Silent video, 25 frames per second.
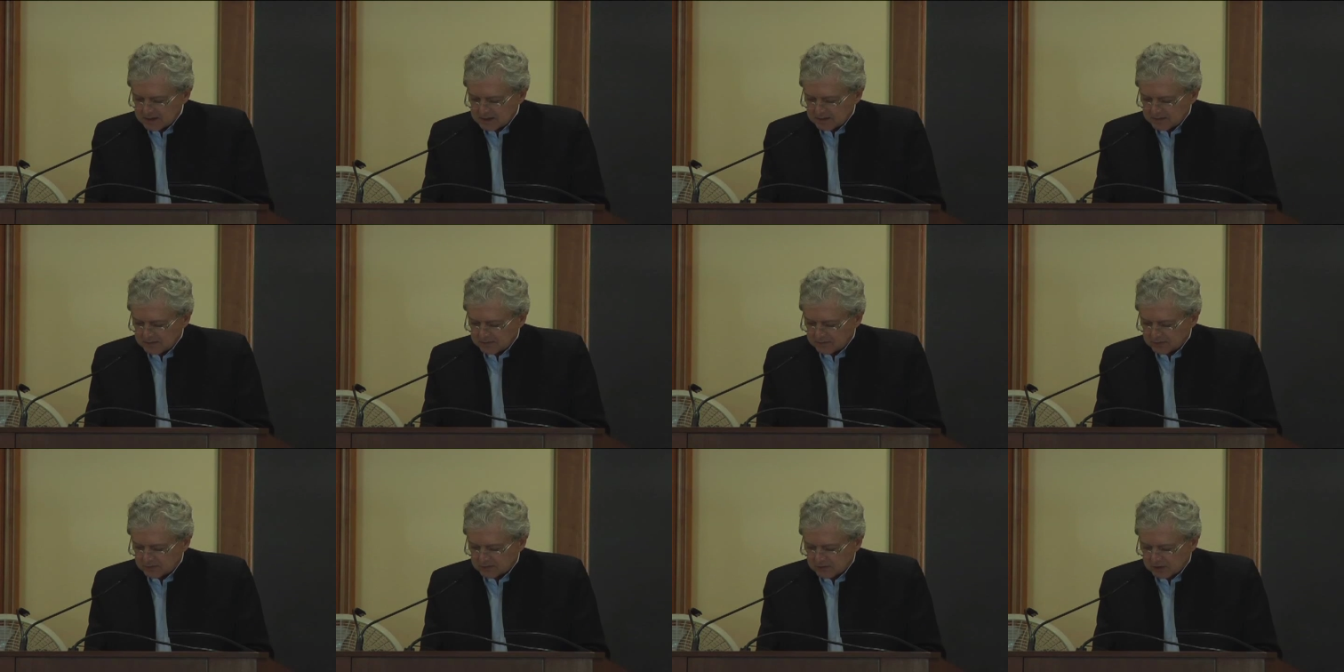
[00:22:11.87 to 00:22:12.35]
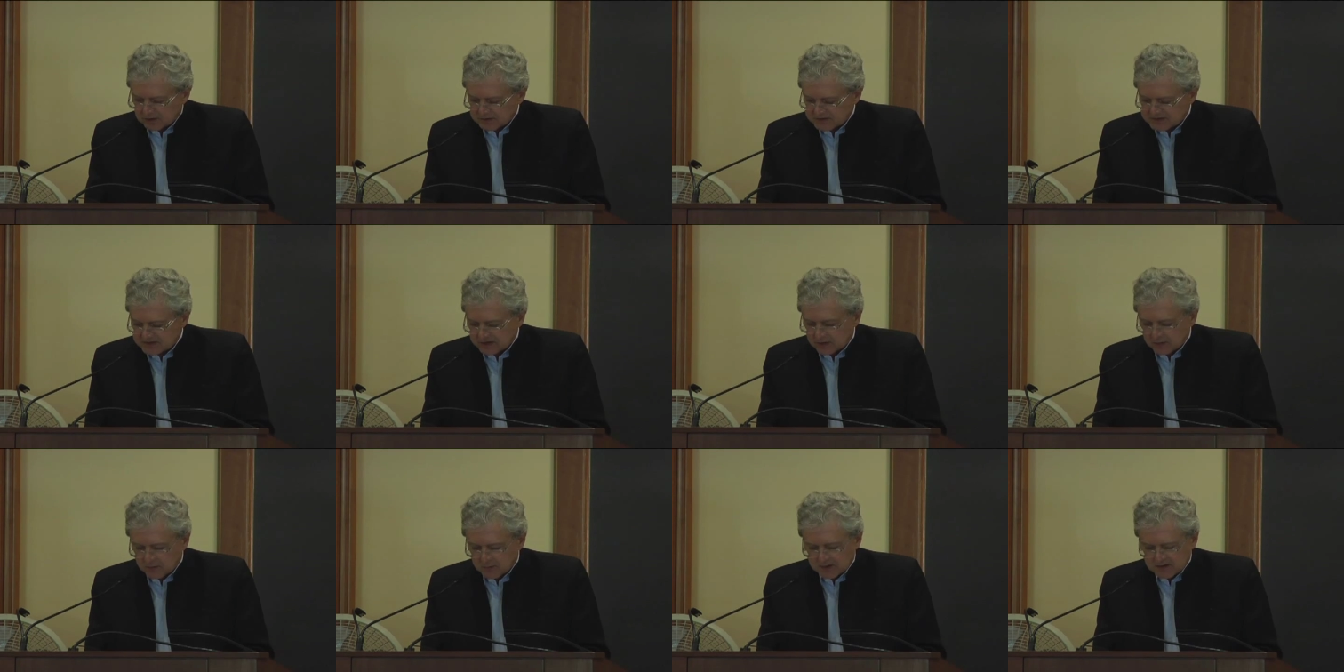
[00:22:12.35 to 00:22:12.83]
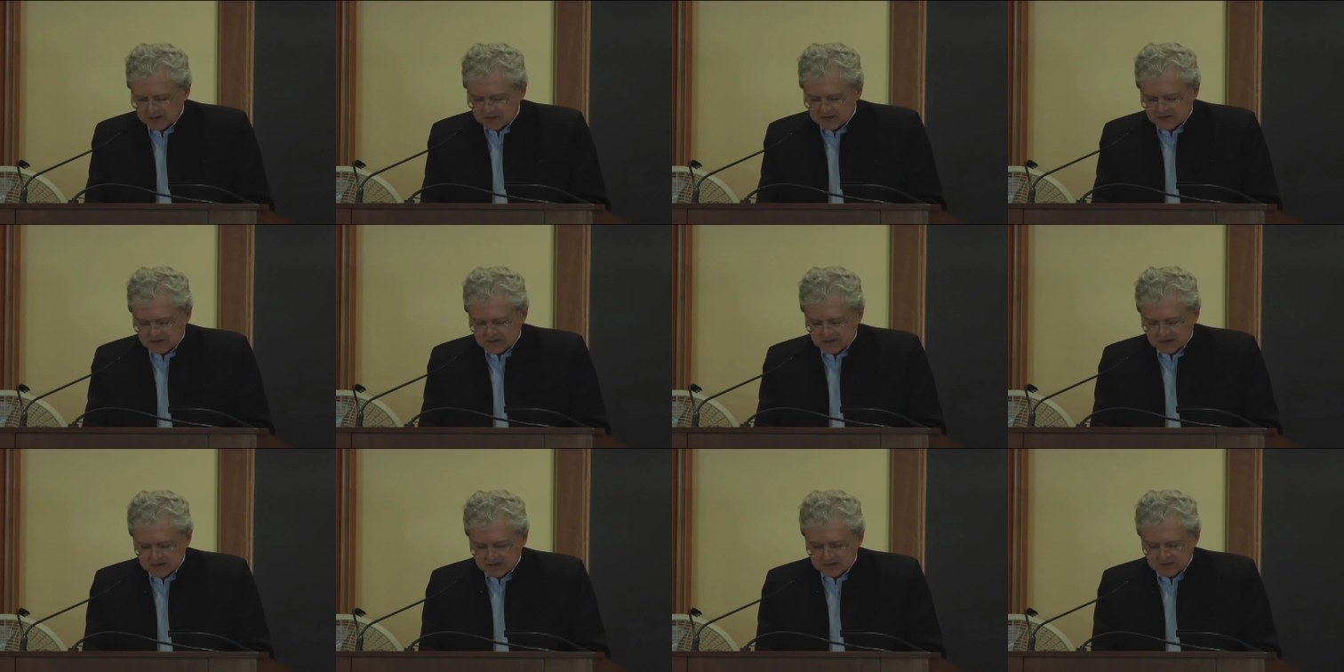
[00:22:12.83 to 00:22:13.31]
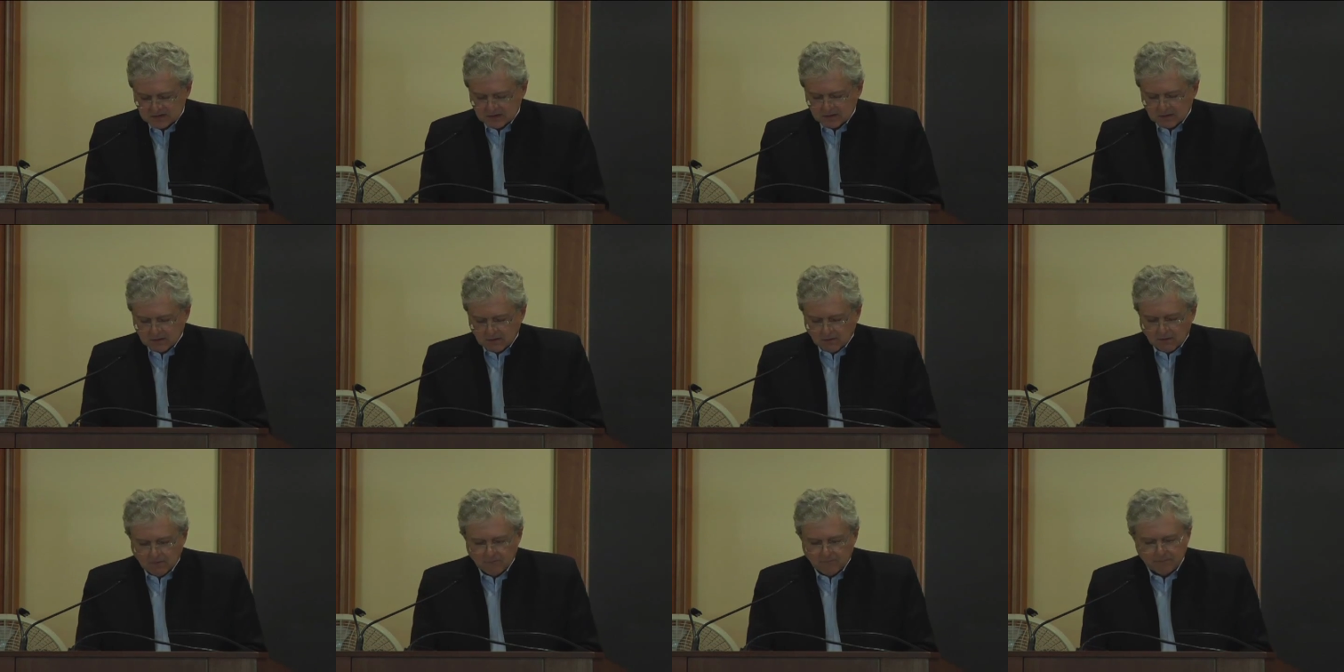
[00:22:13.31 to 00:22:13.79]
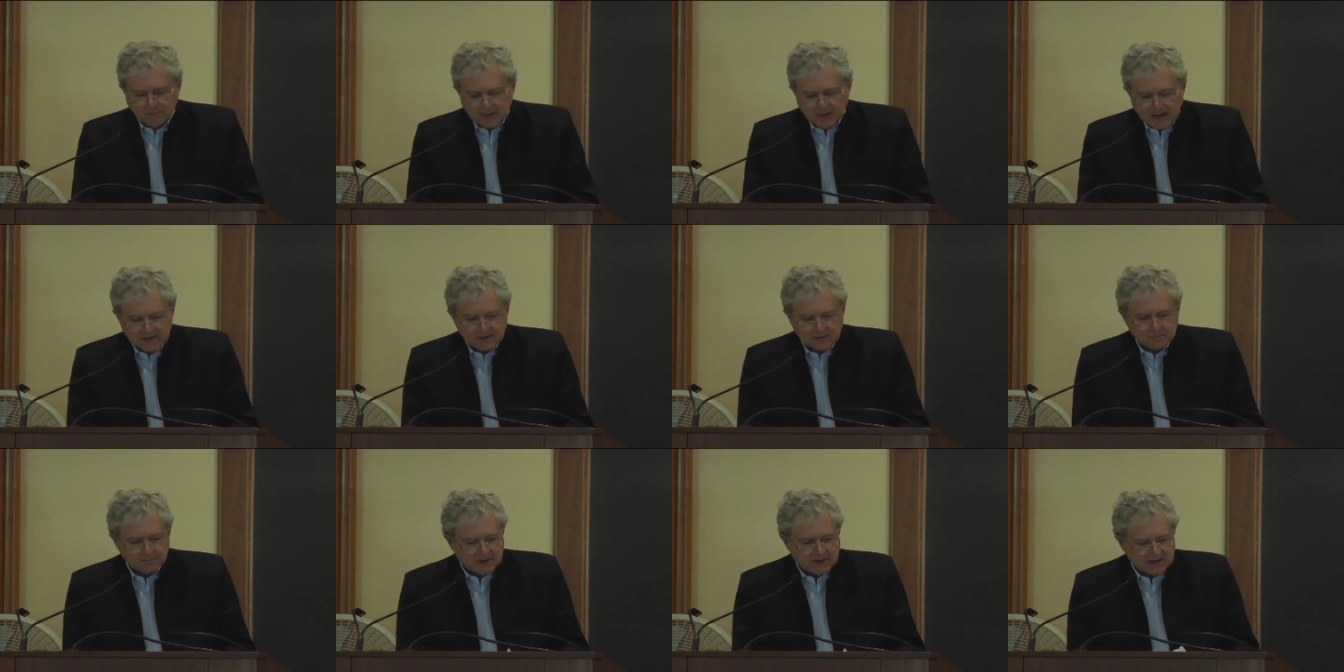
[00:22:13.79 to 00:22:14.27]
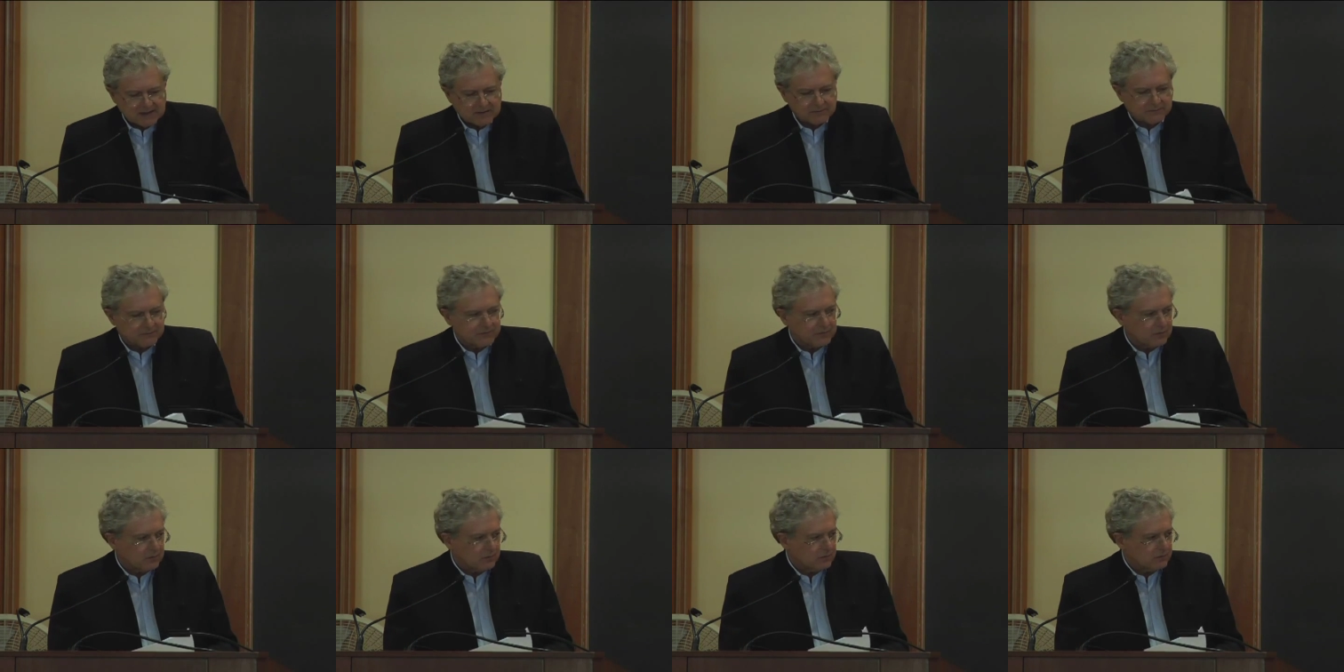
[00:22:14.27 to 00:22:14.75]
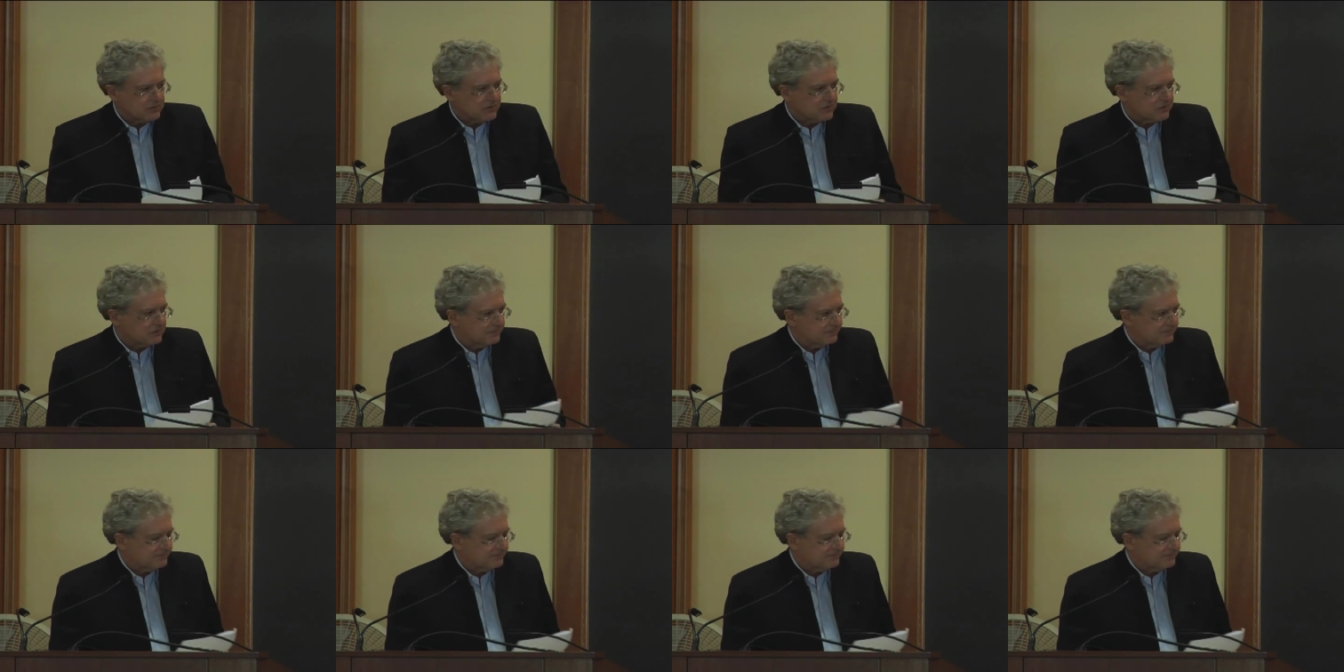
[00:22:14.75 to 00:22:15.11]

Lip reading: the consequences of bad metaphors.